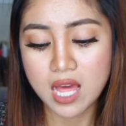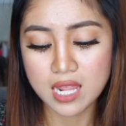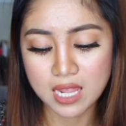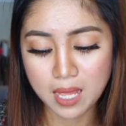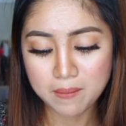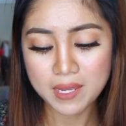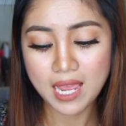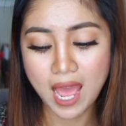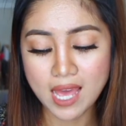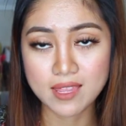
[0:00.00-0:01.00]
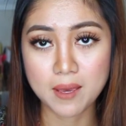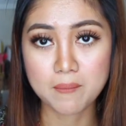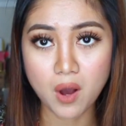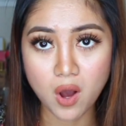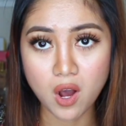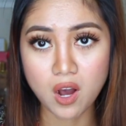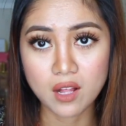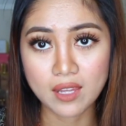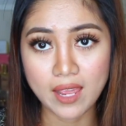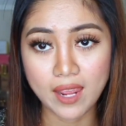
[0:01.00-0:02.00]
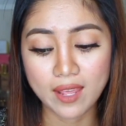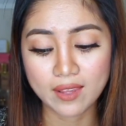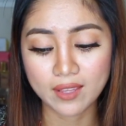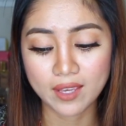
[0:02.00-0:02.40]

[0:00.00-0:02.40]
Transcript: let me add them all and